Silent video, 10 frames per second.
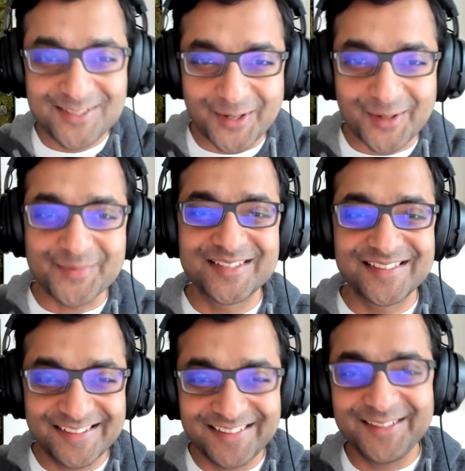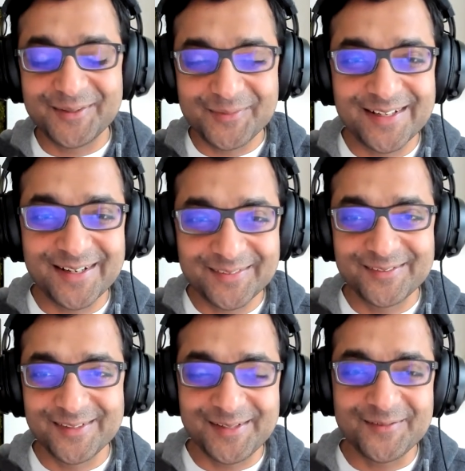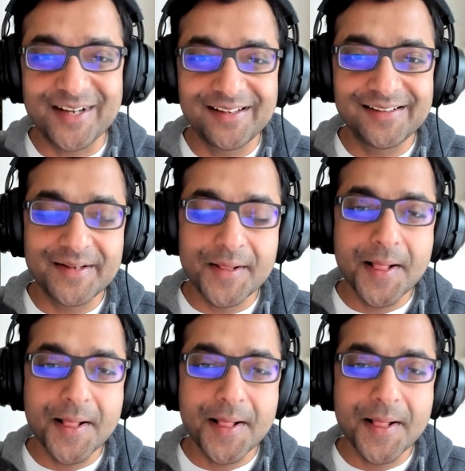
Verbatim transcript: jobs that need to be done really well